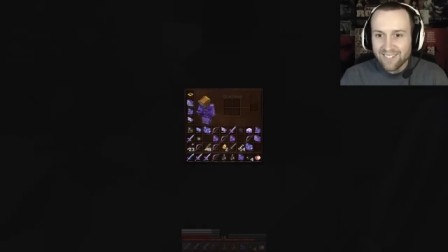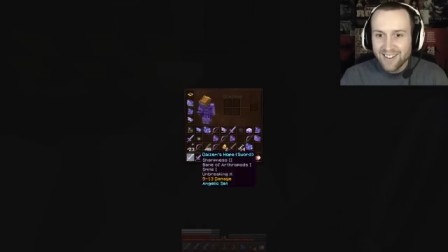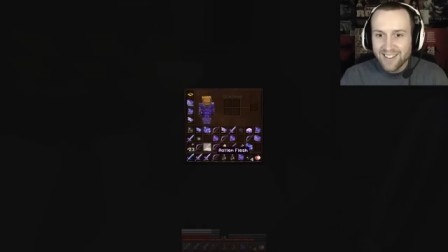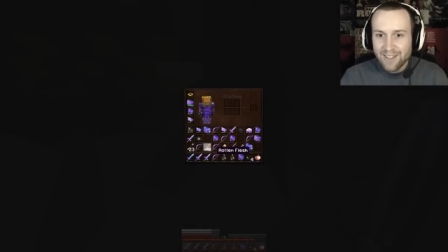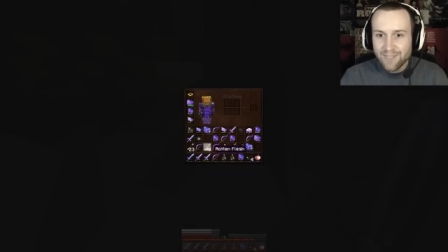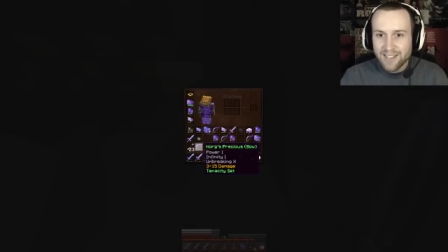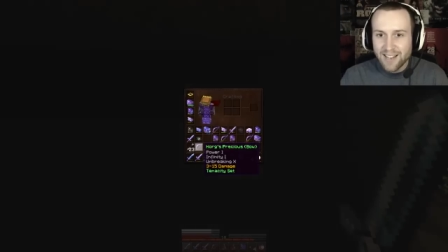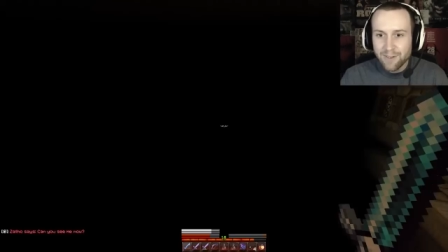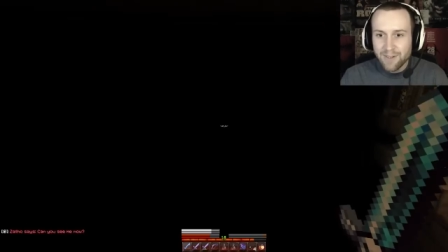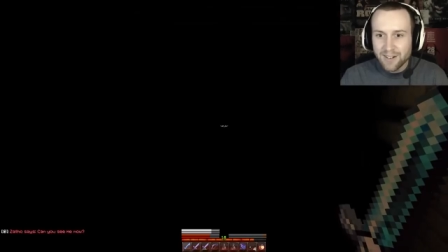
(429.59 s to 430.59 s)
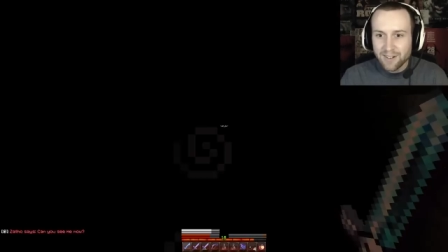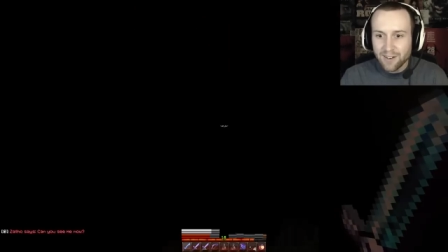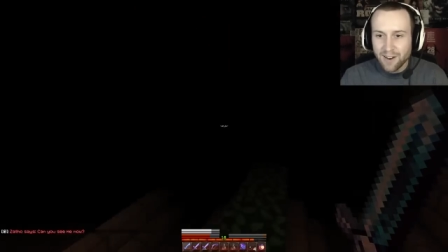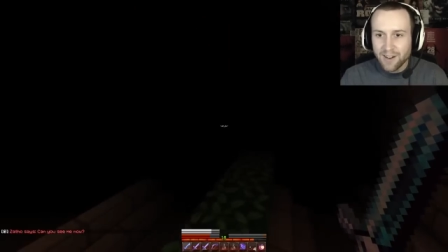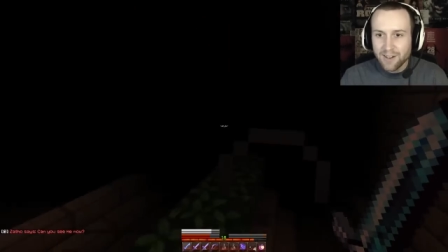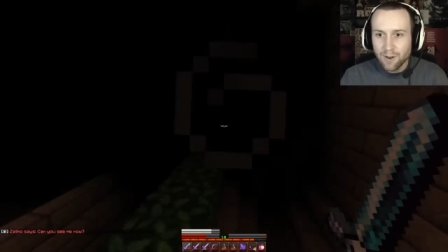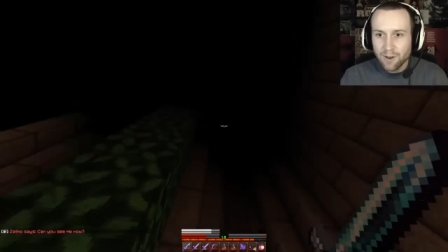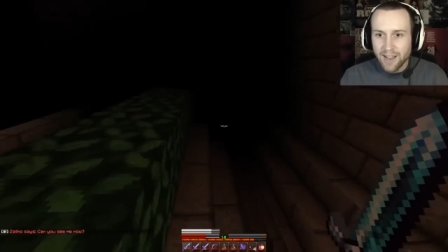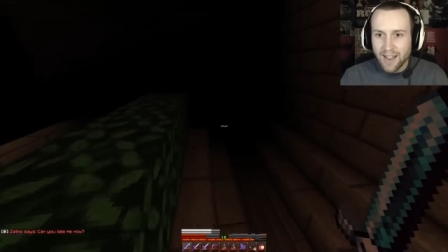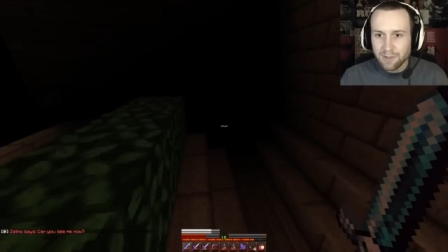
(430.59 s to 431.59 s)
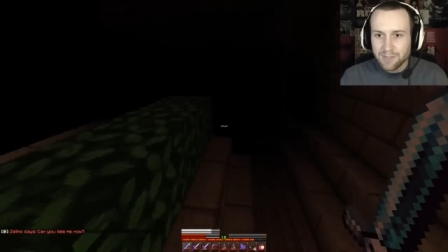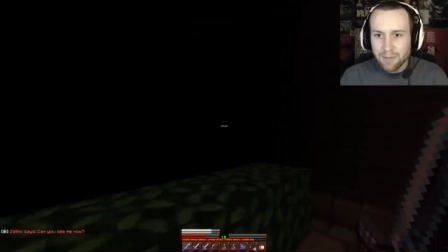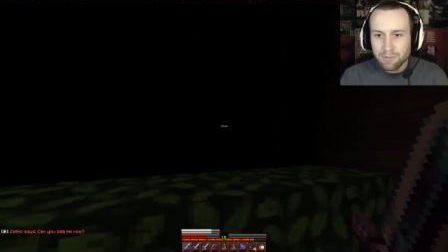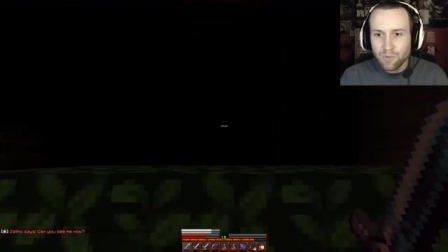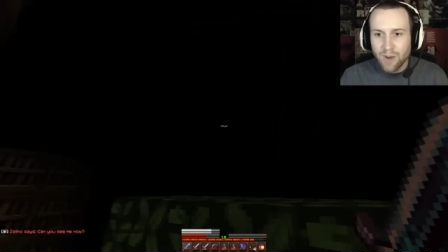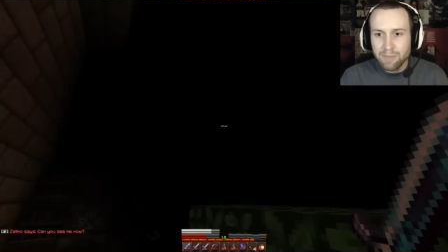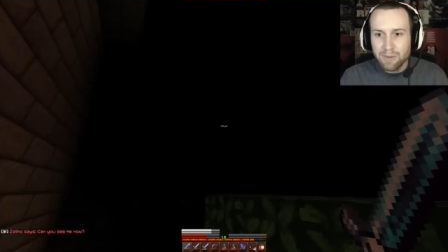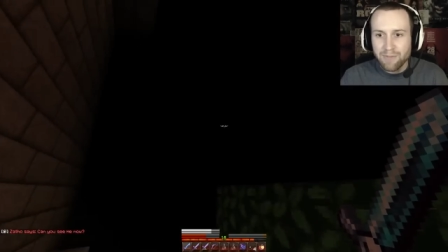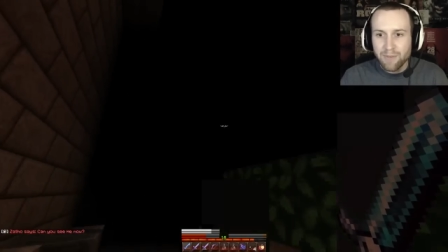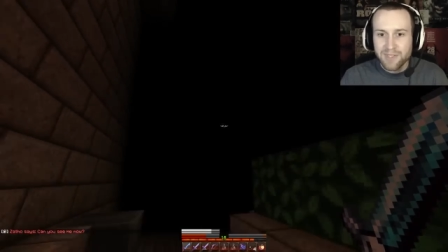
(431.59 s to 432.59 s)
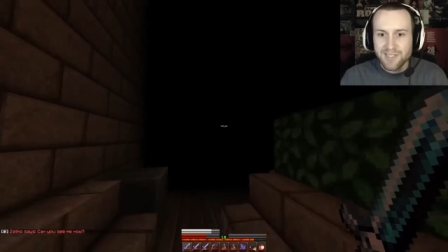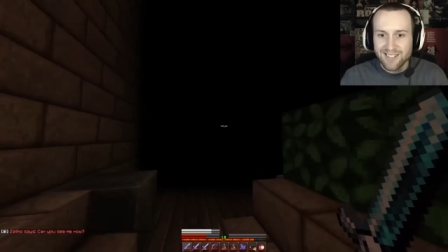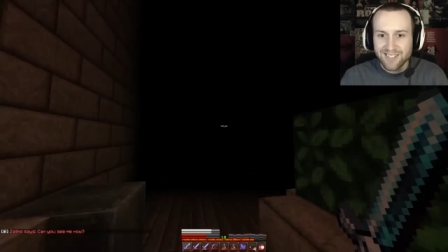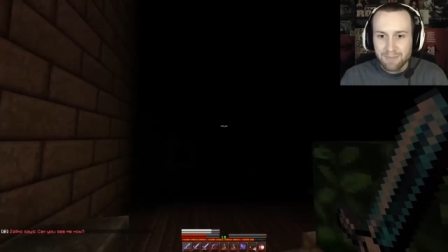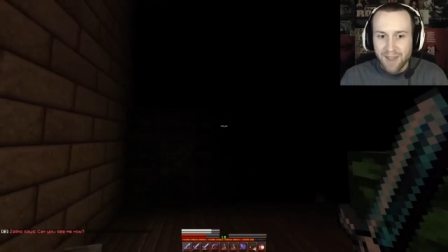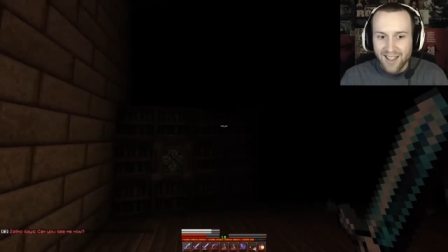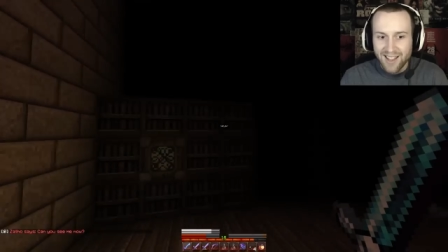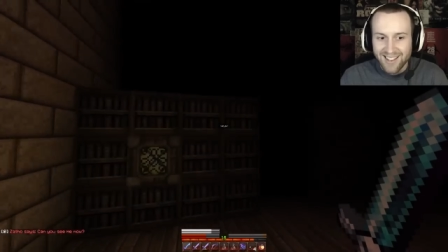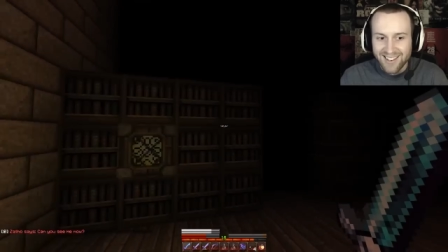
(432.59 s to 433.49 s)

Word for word: What did he give us? I got a record. All right. Okay. Ow! Stop dropping me from the ceiling, man.